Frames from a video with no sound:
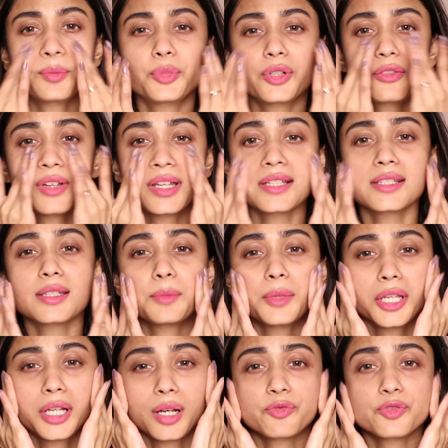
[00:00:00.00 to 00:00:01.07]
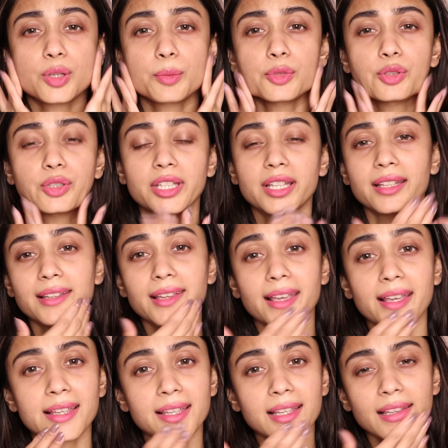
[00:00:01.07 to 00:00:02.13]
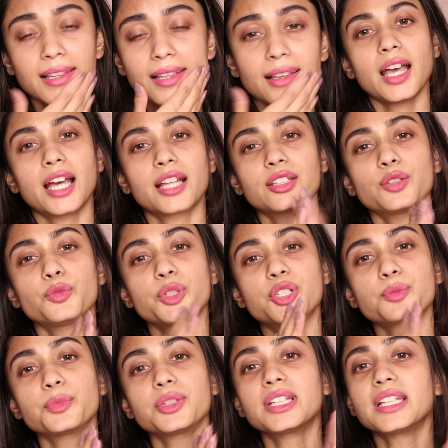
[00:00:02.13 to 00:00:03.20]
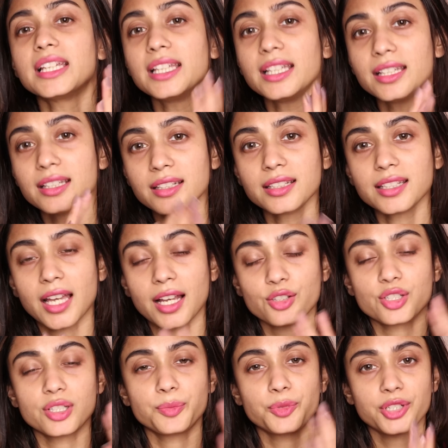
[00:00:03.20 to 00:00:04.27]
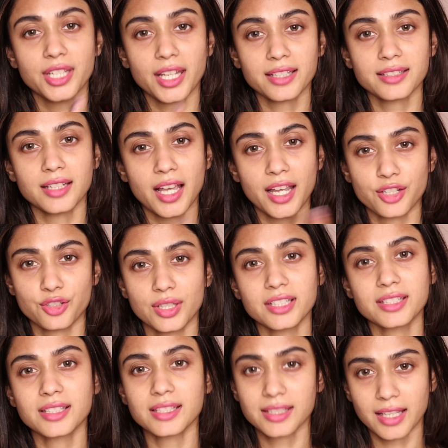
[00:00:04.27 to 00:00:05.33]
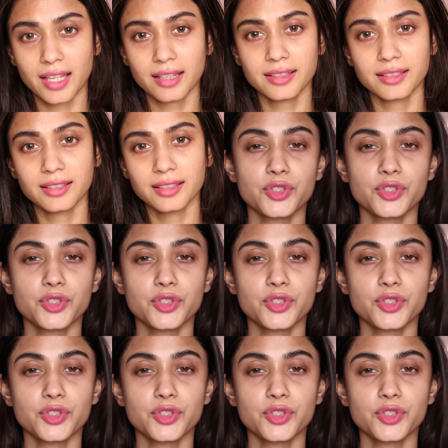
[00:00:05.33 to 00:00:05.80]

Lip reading: It prevents the makeup from looking cakey, and the vitamin E in it actually protects and hydrates the skin.